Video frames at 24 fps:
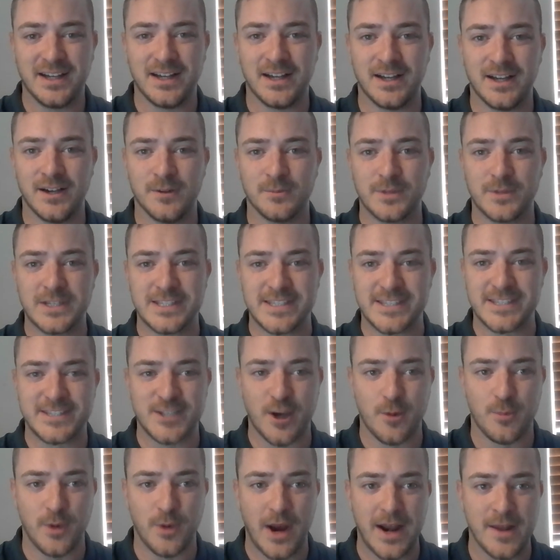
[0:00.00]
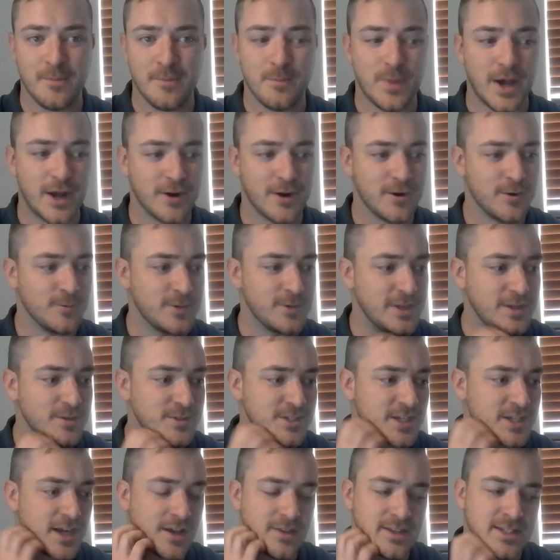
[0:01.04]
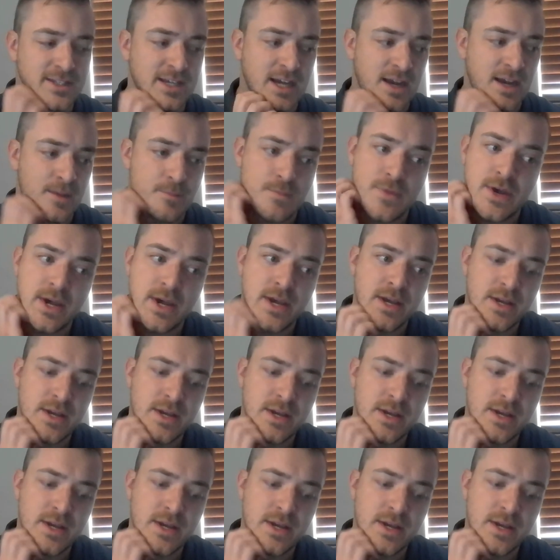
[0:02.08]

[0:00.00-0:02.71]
because this is our bread and butter and we use it all the time.